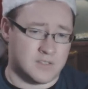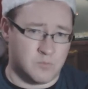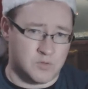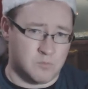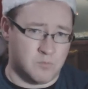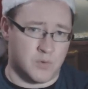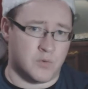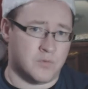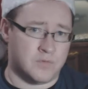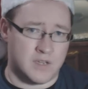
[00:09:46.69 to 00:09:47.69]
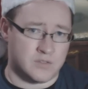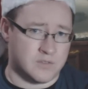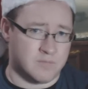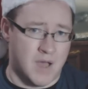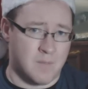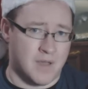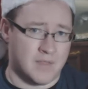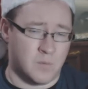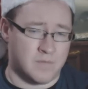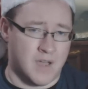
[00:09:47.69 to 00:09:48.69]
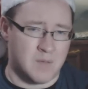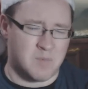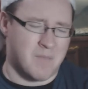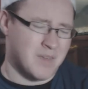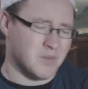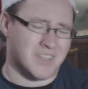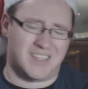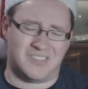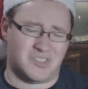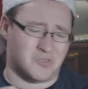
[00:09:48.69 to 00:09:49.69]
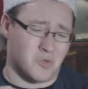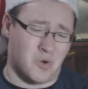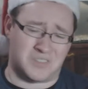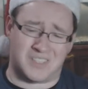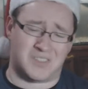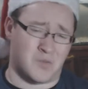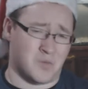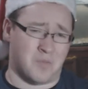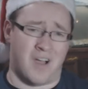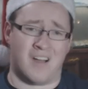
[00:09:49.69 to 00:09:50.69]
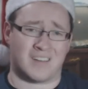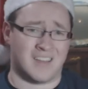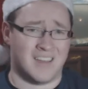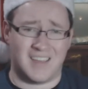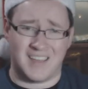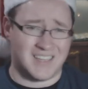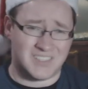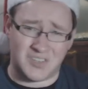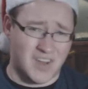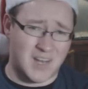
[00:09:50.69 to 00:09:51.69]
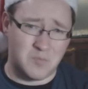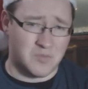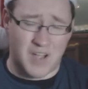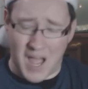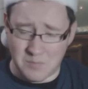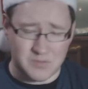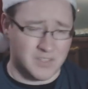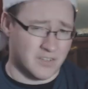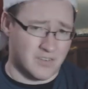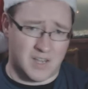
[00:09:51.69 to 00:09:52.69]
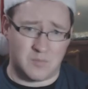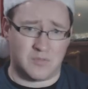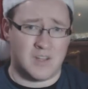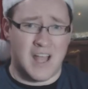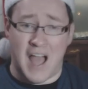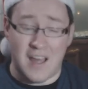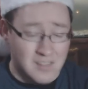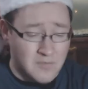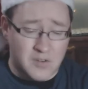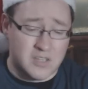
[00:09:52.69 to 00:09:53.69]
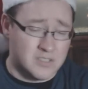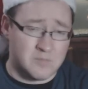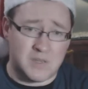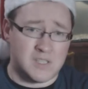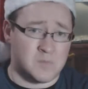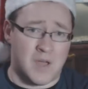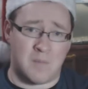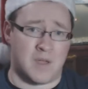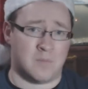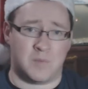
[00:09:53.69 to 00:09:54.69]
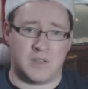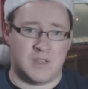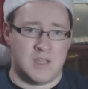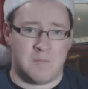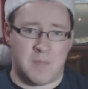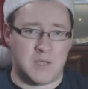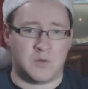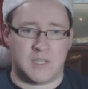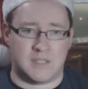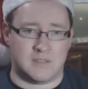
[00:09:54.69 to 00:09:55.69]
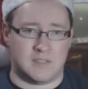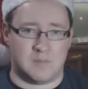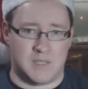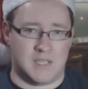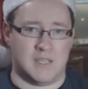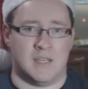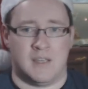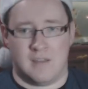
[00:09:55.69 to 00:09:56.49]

most brutal version of Batman that we've had. But Michael Keaton just knocks this out of the park. He's incredible, absolutely incredible. I love Christian Bale's Batman, but Michael Keaton to me